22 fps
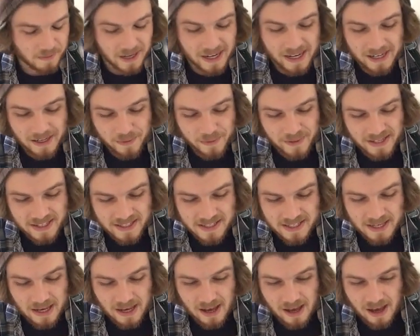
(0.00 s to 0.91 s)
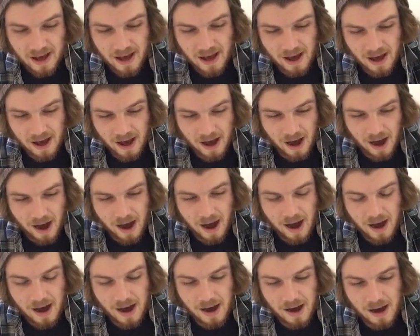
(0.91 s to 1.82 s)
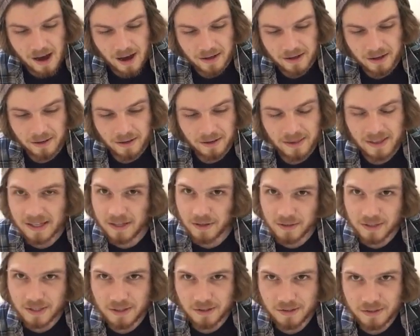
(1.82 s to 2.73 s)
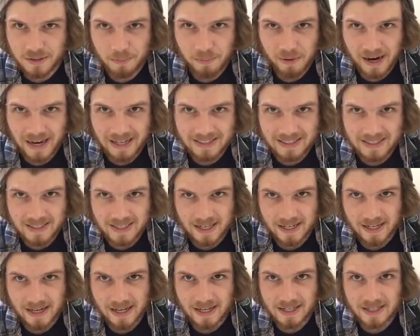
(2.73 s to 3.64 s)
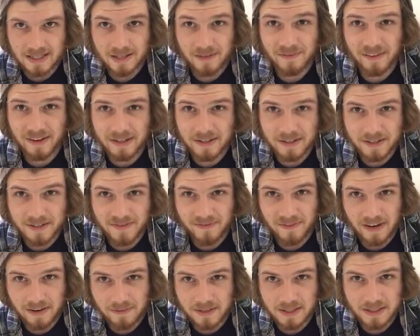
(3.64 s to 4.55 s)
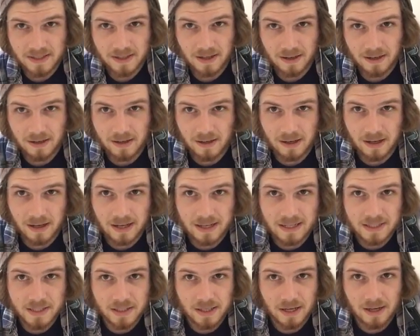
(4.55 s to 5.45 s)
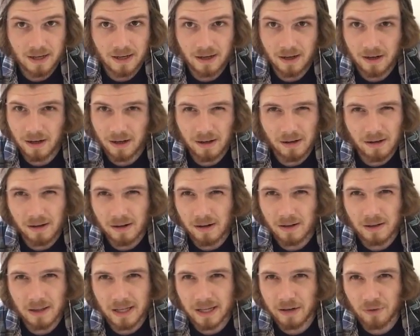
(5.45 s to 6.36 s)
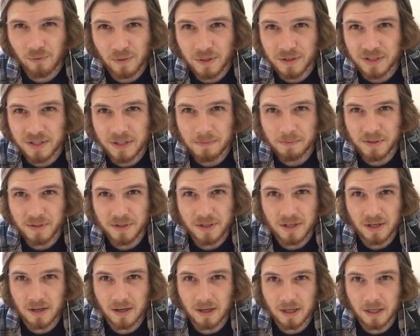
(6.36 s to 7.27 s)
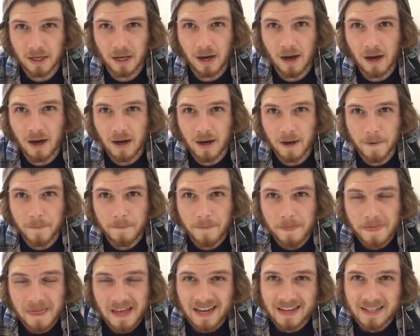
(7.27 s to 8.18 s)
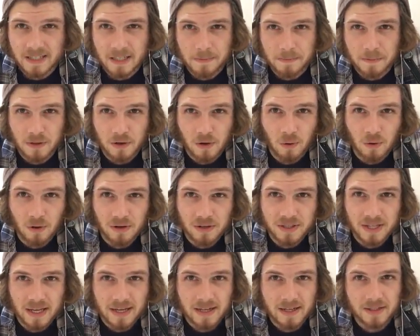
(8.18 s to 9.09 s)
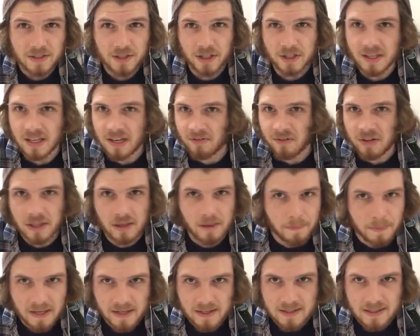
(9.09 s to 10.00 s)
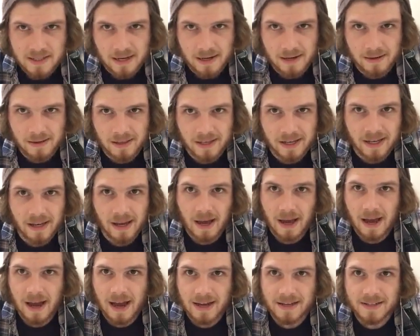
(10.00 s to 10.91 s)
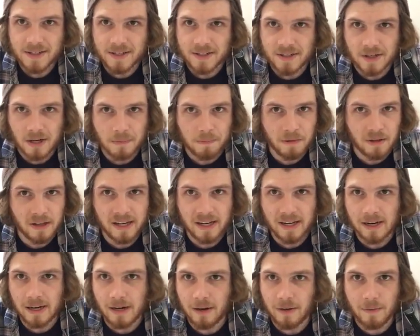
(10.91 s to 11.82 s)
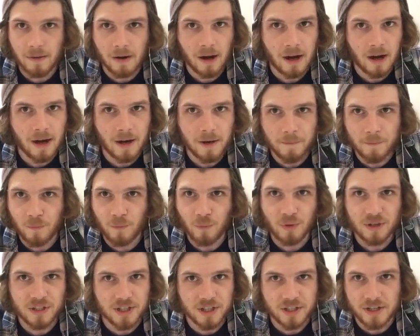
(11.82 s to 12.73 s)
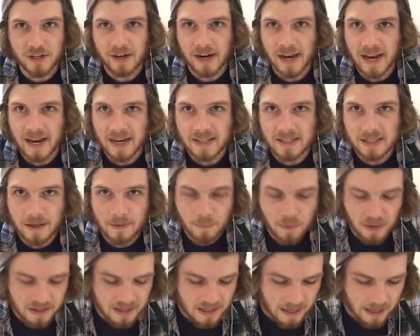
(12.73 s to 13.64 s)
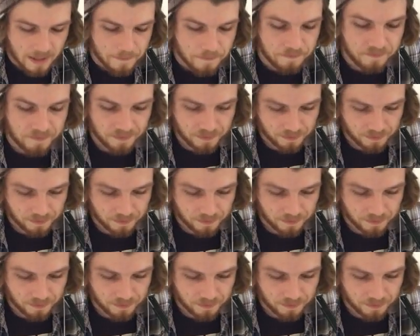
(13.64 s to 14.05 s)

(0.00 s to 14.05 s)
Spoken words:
But anyways, another thing you do to practice it is to find your favorite song. It's or like a real simple song that has simple chords, and just get rid of the pick entirely and just start playing it with just your hand and whatnot.